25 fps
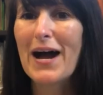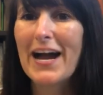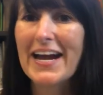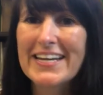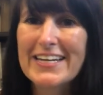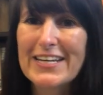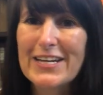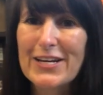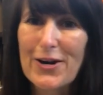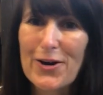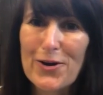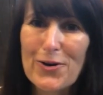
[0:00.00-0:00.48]

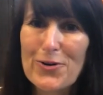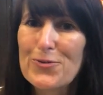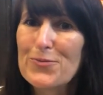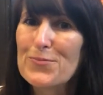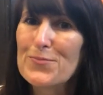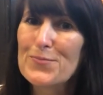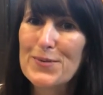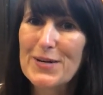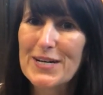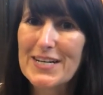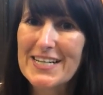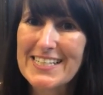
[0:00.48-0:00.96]

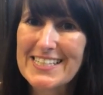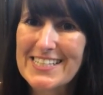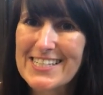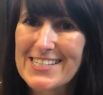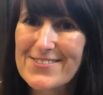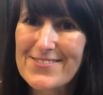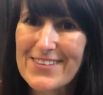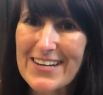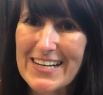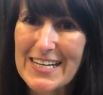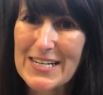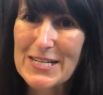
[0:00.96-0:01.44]
pinecone
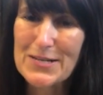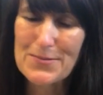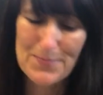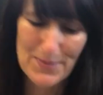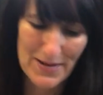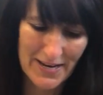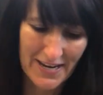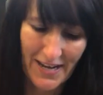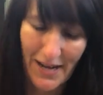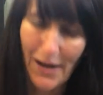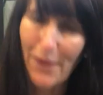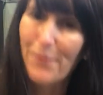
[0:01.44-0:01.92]
birds ready to
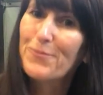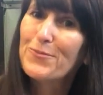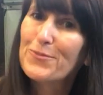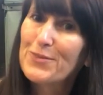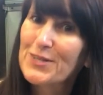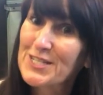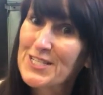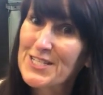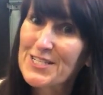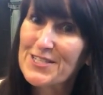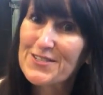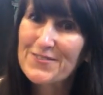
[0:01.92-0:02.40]
pick up,
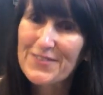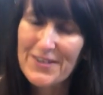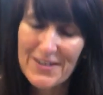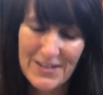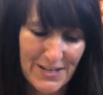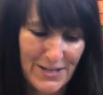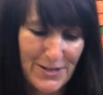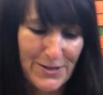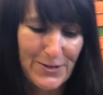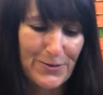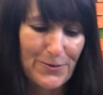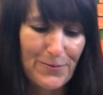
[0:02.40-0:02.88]
which is
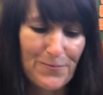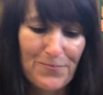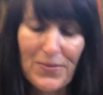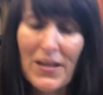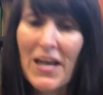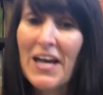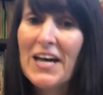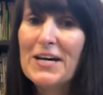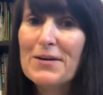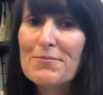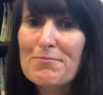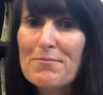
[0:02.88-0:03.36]
very cool.
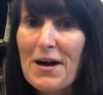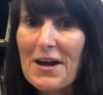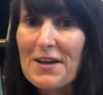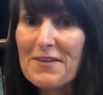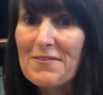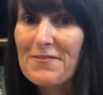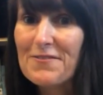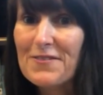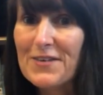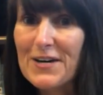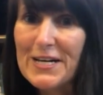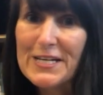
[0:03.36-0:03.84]
My
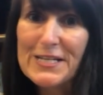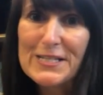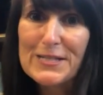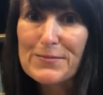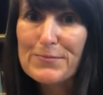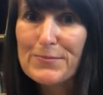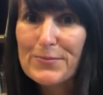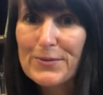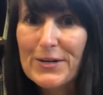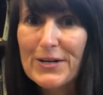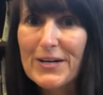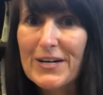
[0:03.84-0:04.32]

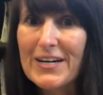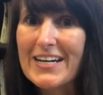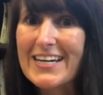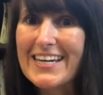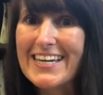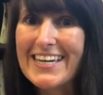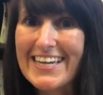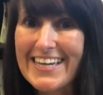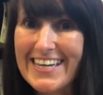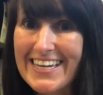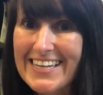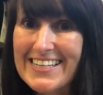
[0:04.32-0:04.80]
first book
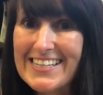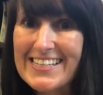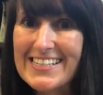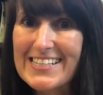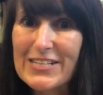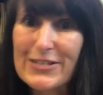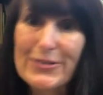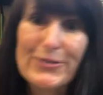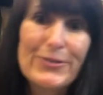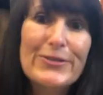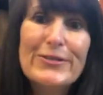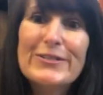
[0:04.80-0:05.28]

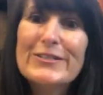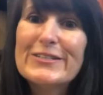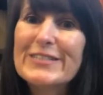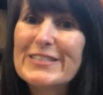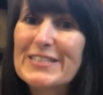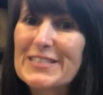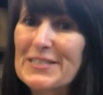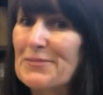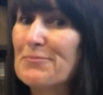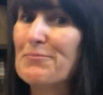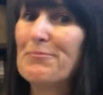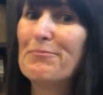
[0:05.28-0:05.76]
is
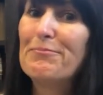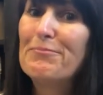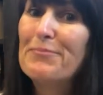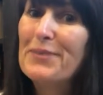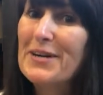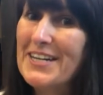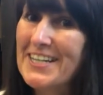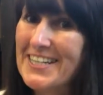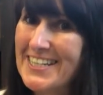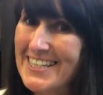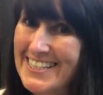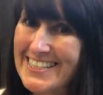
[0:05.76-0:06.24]
called
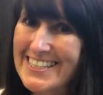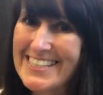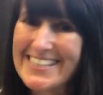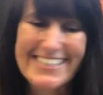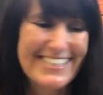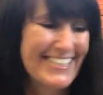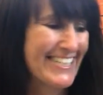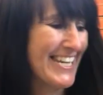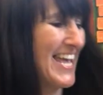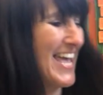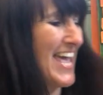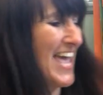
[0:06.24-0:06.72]

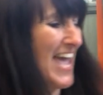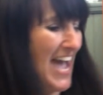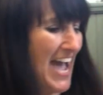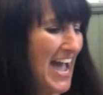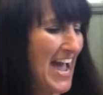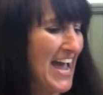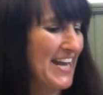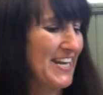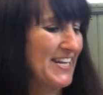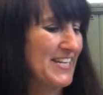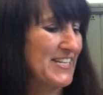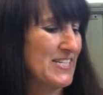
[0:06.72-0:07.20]
Birds
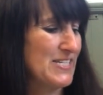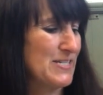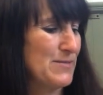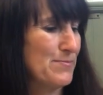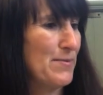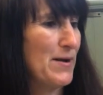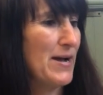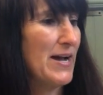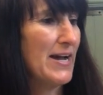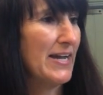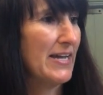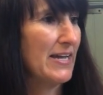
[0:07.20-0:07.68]
and it's
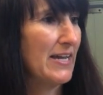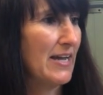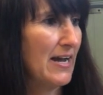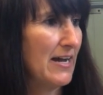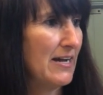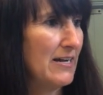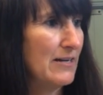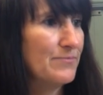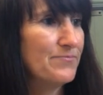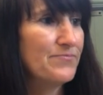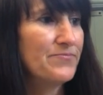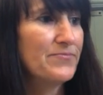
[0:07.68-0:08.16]
by
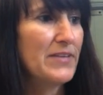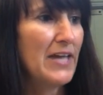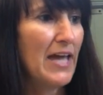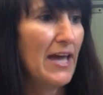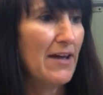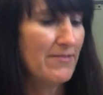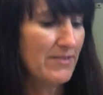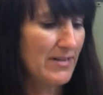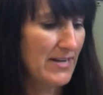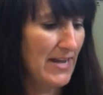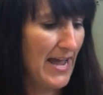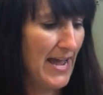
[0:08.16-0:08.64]
um,
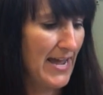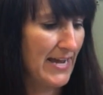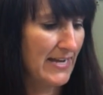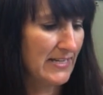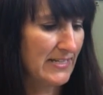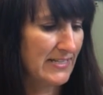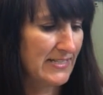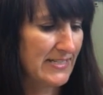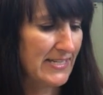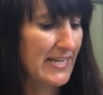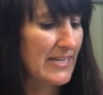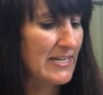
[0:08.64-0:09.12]
Kevin
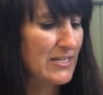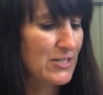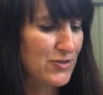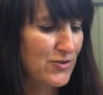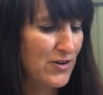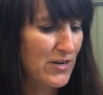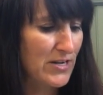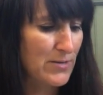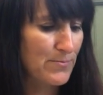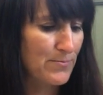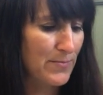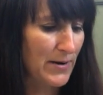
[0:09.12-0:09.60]
Henkes,
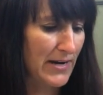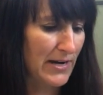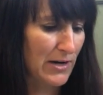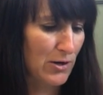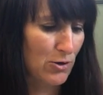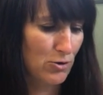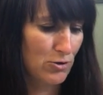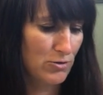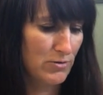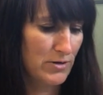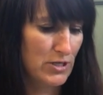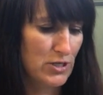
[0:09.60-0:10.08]
illustrated by
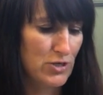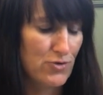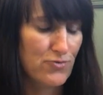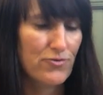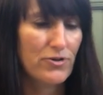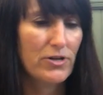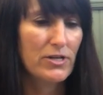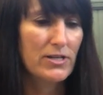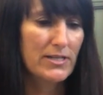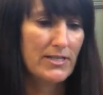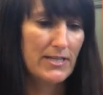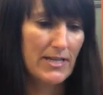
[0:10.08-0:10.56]
Laura
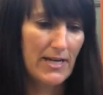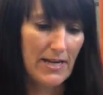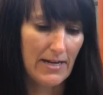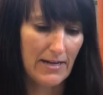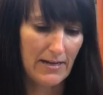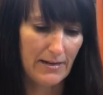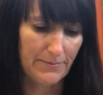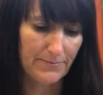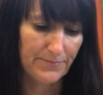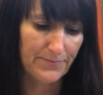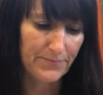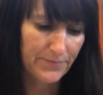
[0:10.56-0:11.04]

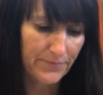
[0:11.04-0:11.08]
Dronzek.